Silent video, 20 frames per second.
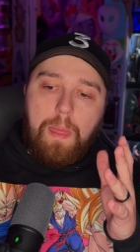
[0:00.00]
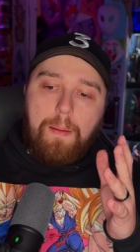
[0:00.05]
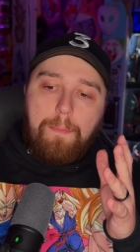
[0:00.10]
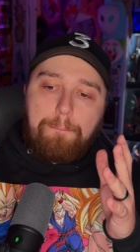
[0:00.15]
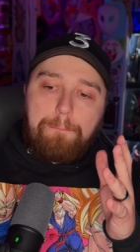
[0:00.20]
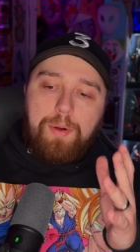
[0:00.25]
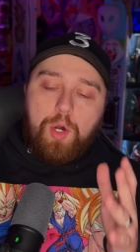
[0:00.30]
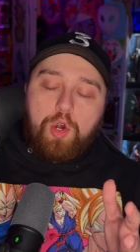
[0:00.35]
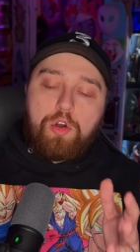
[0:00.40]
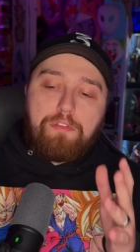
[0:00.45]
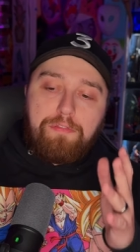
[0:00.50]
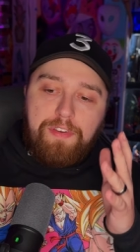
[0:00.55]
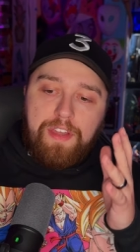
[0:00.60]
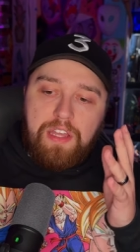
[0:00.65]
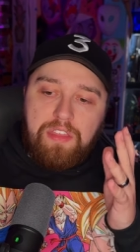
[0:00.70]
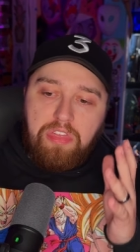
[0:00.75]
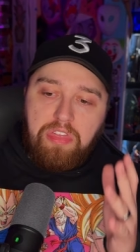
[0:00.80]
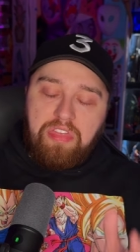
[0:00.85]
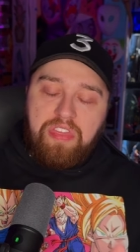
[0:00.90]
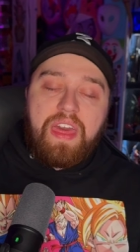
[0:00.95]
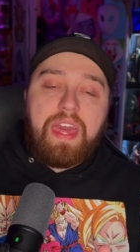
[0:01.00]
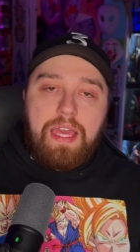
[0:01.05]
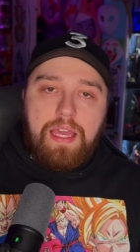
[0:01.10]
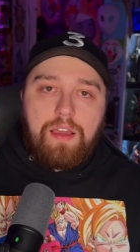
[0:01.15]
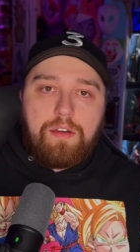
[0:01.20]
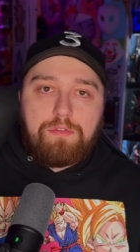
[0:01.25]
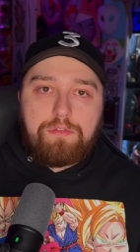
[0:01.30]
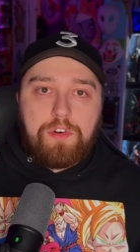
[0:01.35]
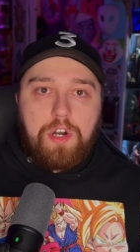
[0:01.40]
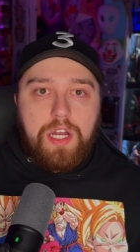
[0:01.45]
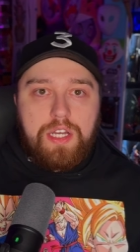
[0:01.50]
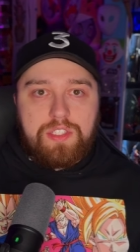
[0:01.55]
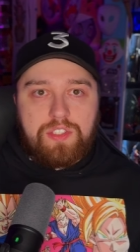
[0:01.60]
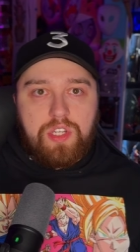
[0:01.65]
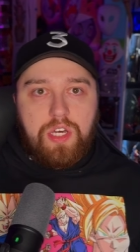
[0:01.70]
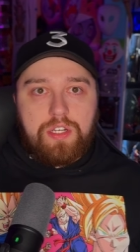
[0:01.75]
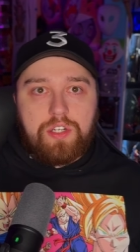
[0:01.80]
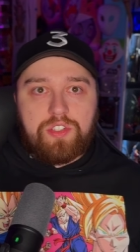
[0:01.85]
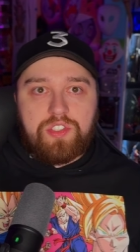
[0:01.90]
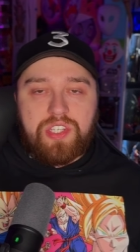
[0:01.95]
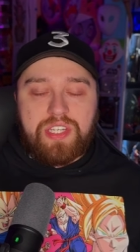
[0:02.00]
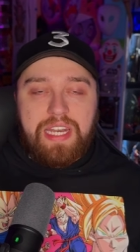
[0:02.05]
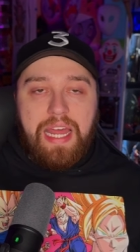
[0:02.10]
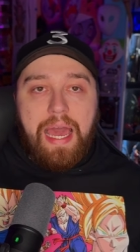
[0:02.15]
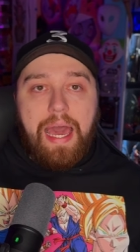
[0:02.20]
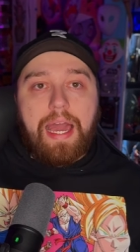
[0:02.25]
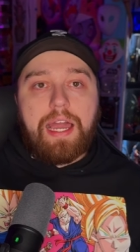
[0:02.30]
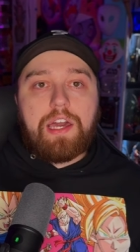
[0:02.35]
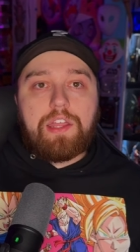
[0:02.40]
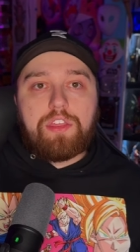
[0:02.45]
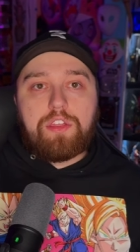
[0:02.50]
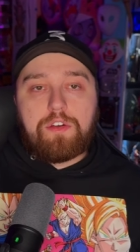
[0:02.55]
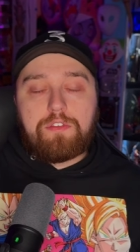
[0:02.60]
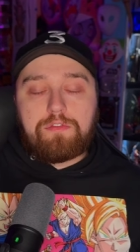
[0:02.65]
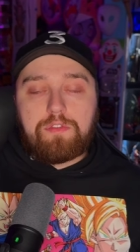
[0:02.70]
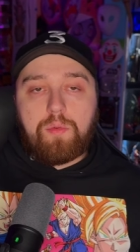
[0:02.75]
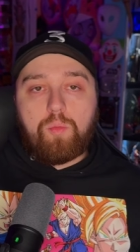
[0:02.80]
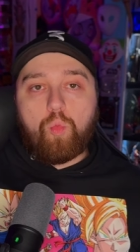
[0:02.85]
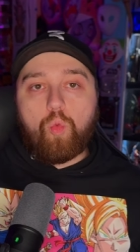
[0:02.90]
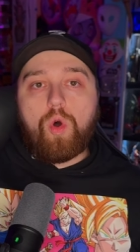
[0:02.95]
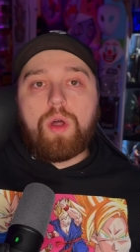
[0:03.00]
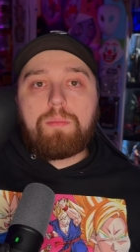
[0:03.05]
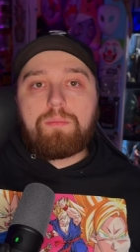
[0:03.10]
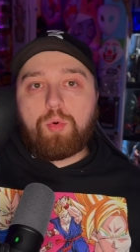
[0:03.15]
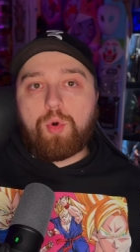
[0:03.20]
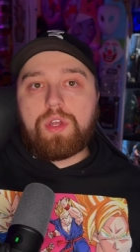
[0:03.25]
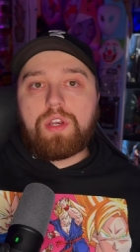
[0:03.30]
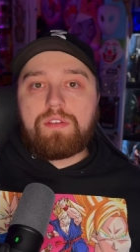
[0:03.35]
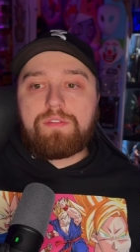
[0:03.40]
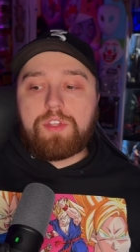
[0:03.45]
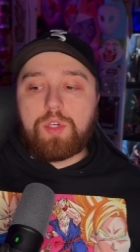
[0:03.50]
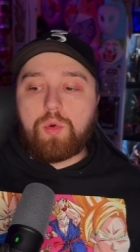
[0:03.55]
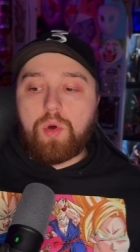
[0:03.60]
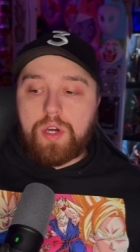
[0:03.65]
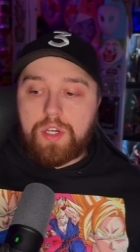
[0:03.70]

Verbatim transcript: perfect thing for us to understand Agatha from one point of view,